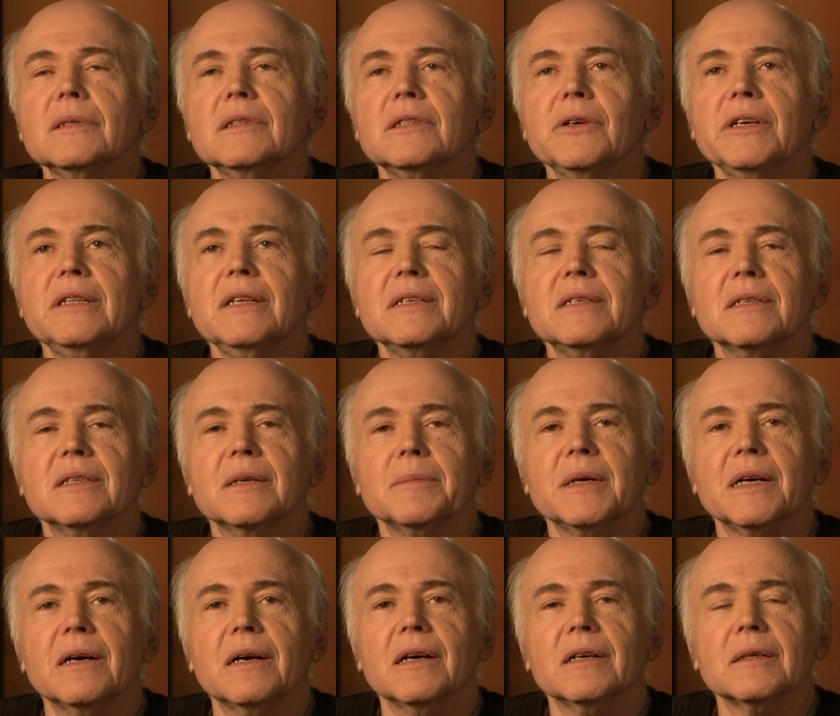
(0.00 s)
So he listened to
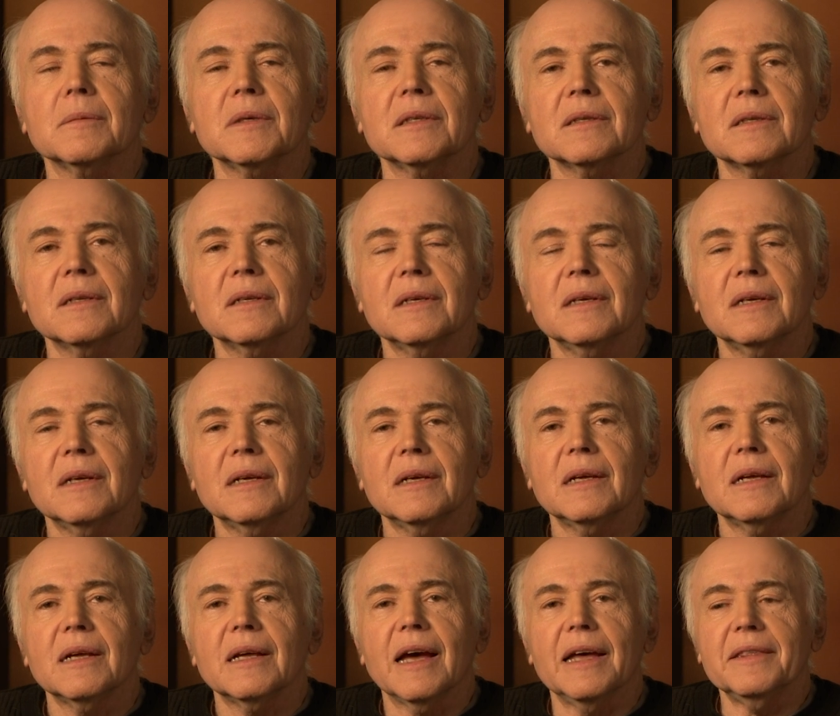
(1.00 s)
my argument,
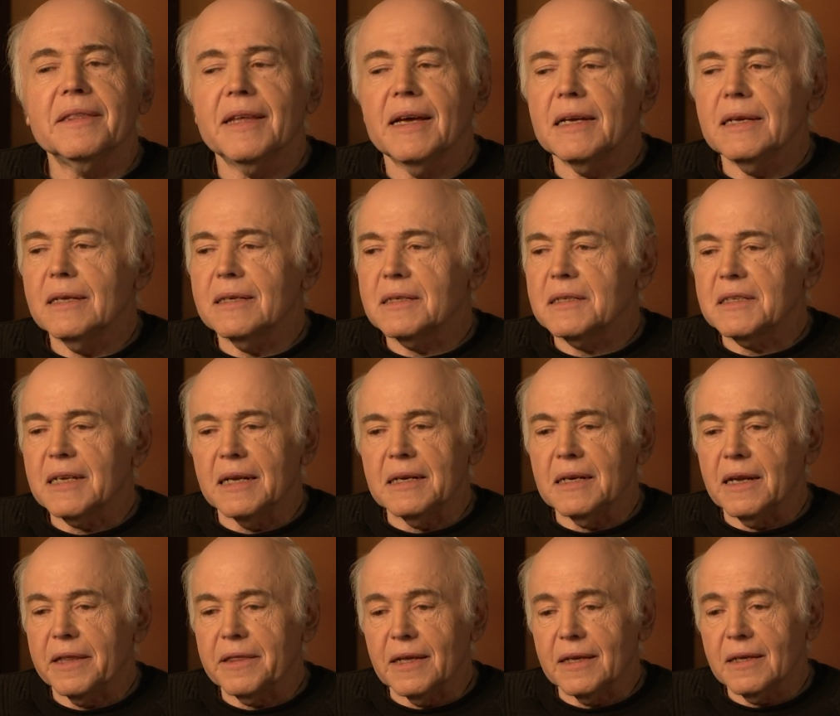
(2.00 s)
and they said
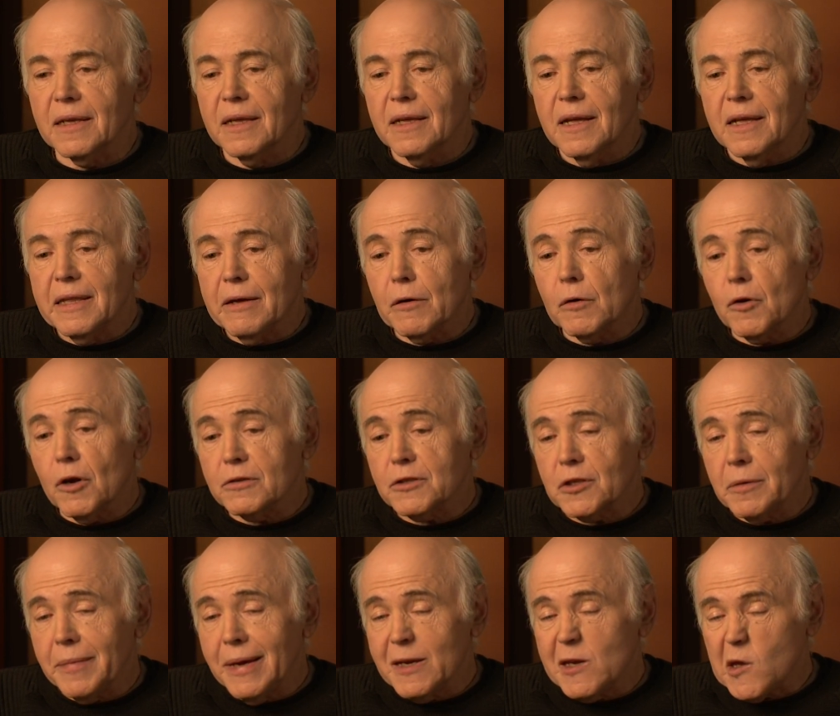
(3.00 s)
nothing. They were
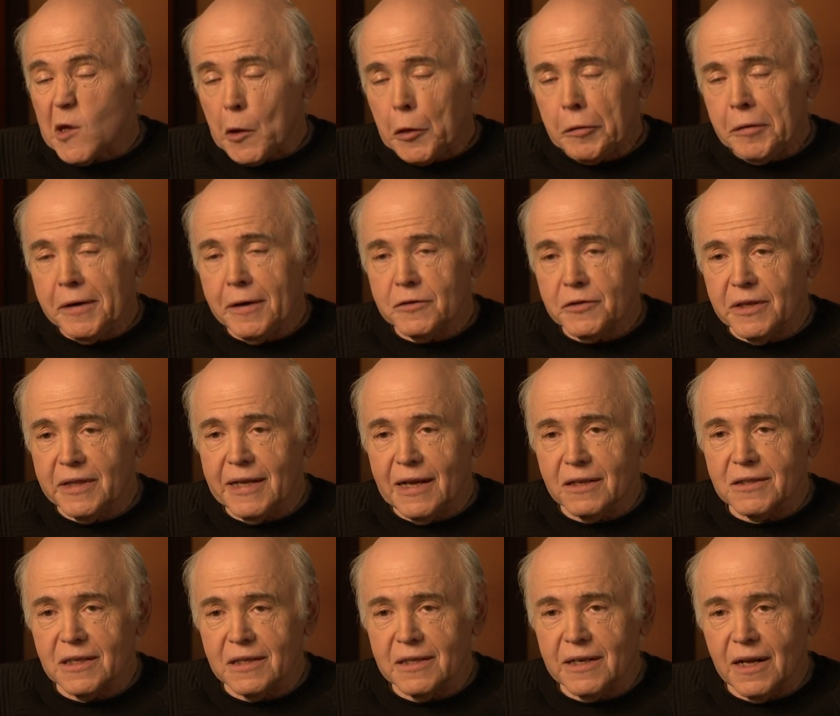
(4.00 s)
also making three hundred
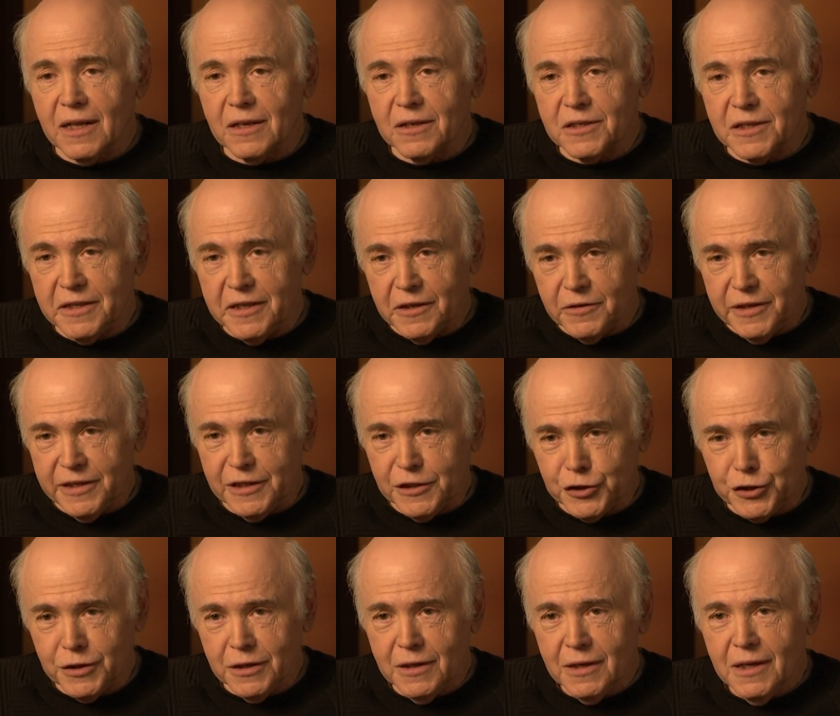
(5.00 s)
thousand dollars a year
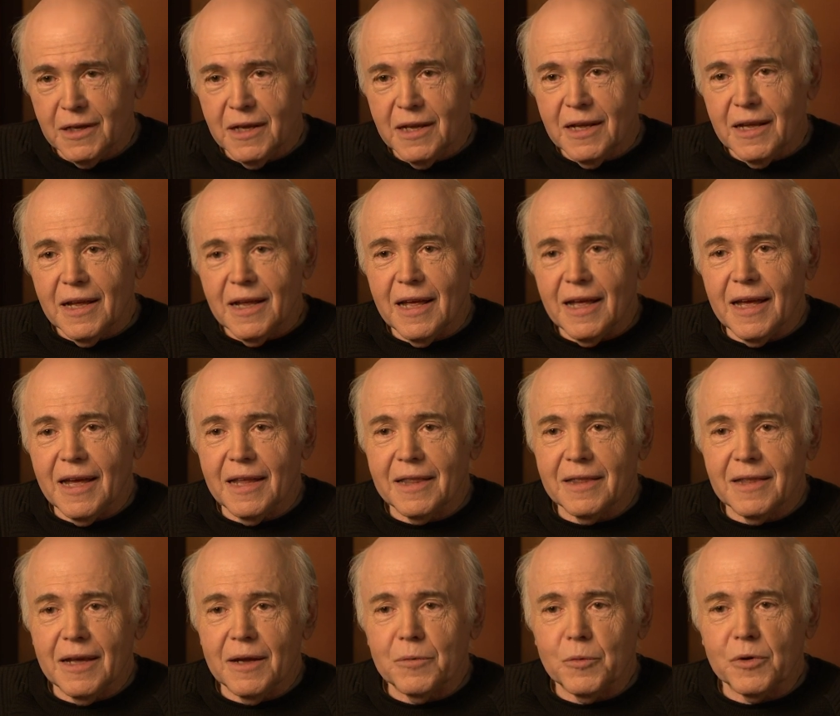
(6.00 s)
each,
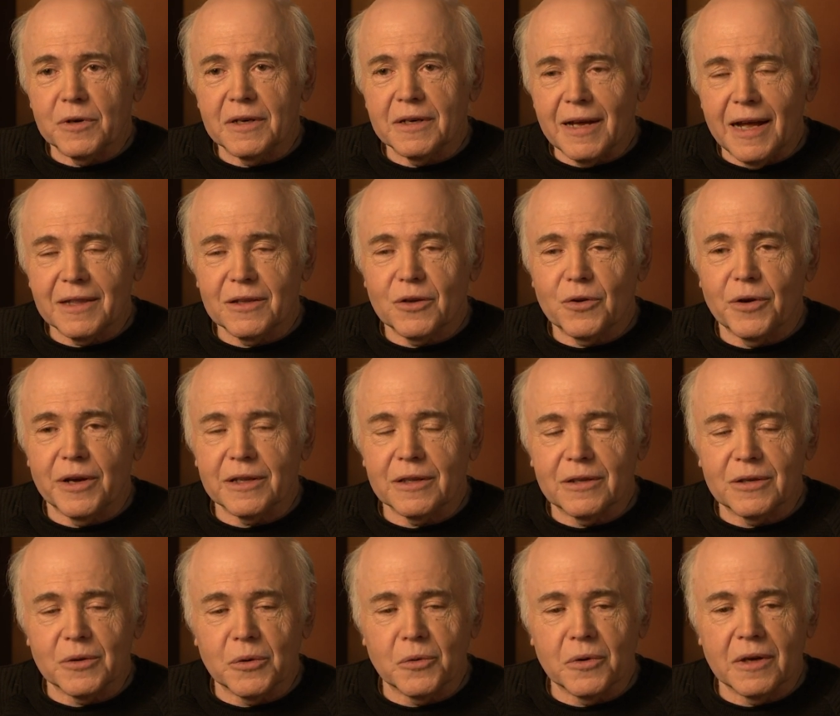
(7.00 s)
and they were not going
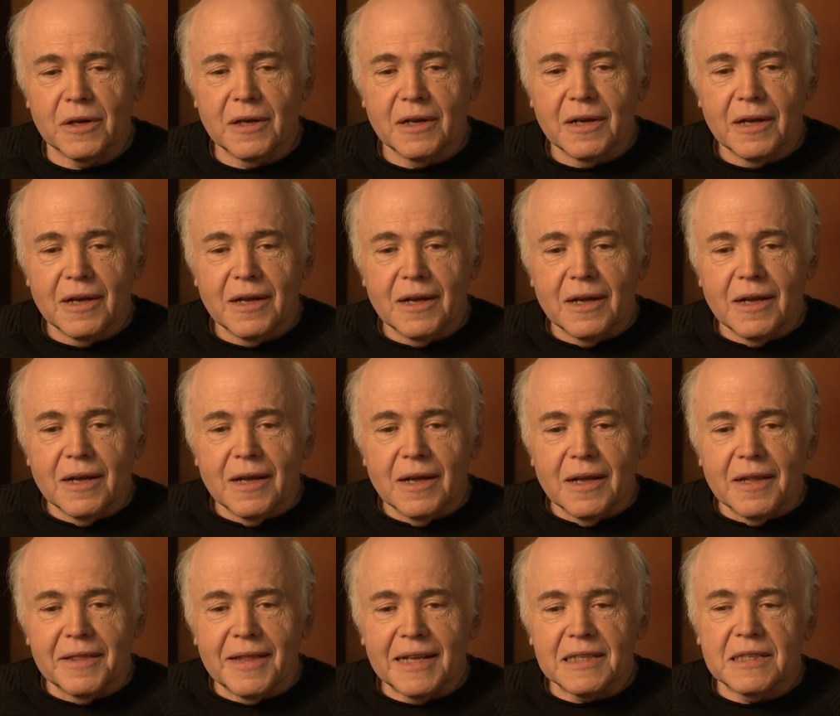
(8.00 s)
to
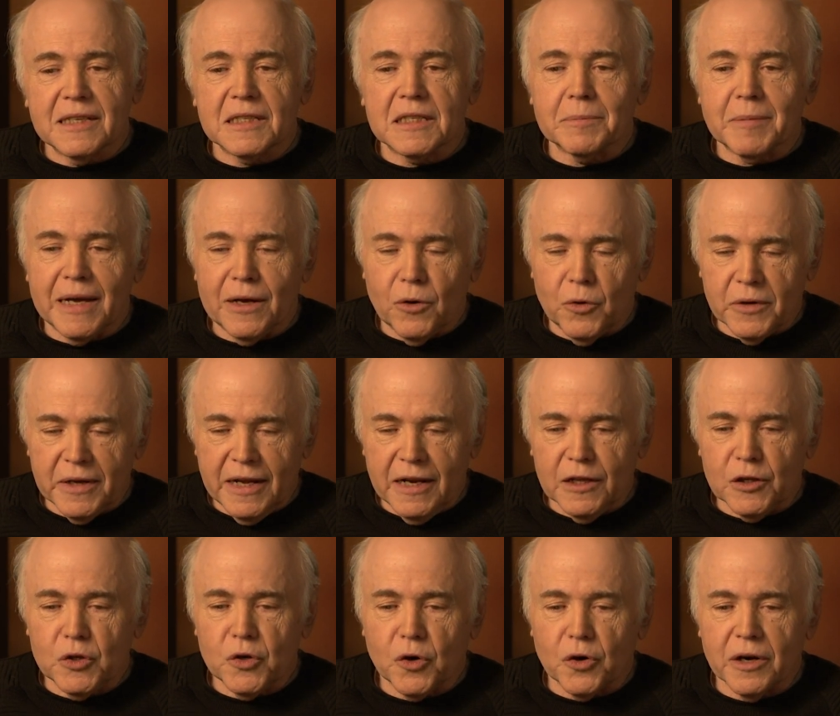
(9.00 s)
that this is my own
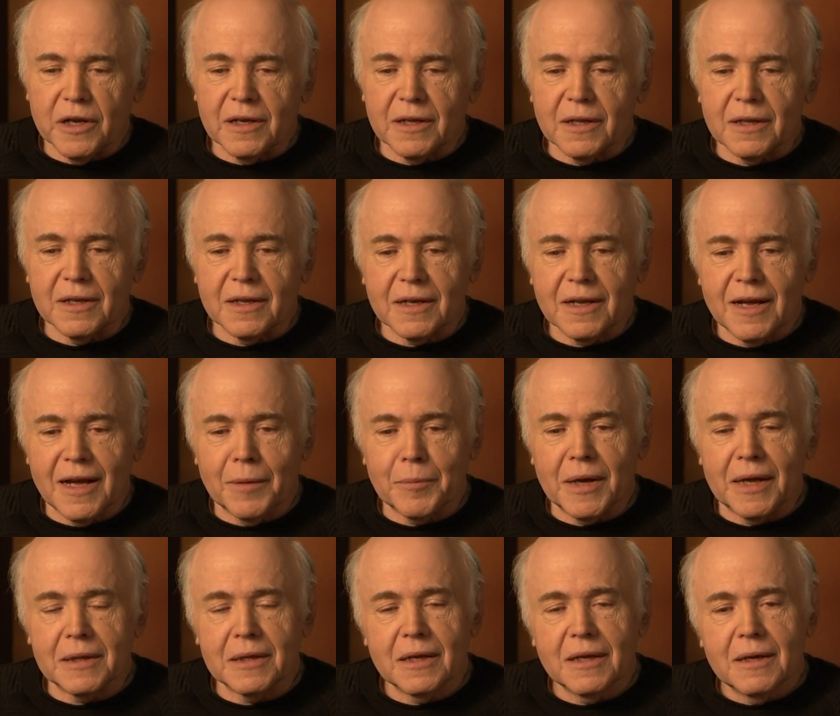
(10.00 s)
editorial
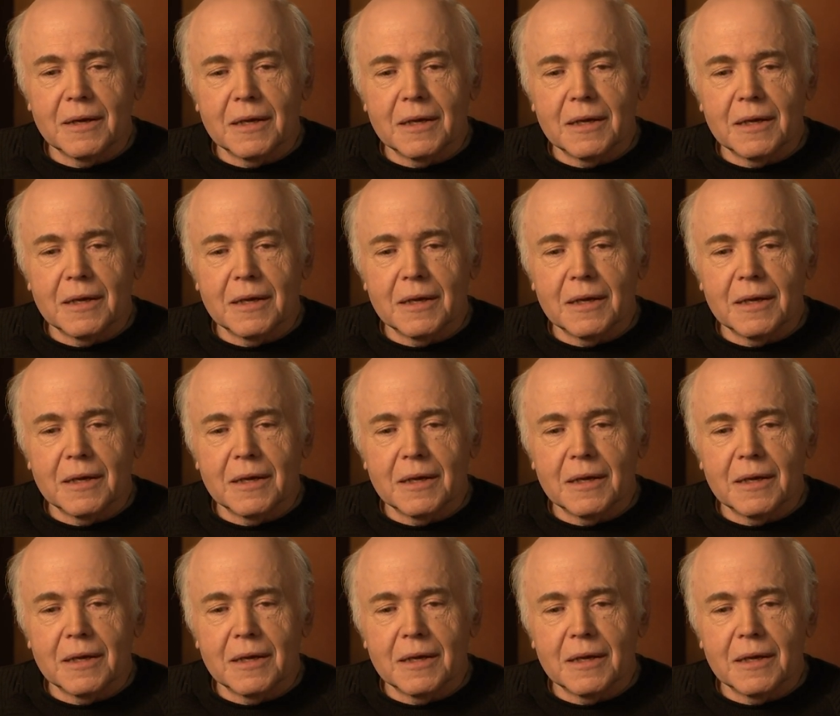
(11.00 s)
comment,